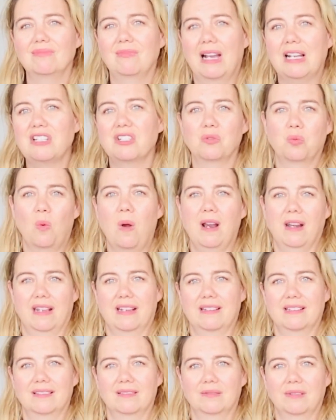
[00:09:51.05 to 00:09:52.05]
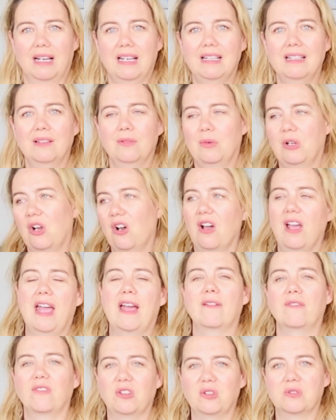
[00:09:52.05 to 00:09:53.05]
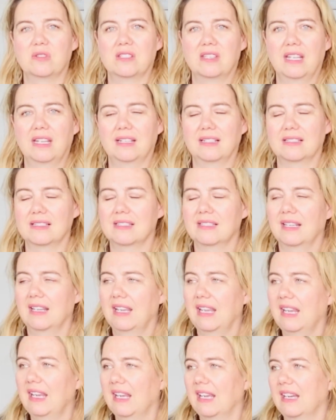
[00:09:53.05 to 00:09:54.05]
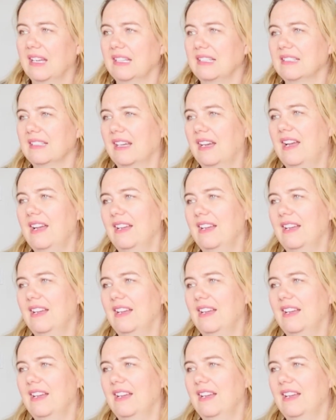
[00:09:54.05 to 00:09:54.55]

I just wanted, right? We all have those things, and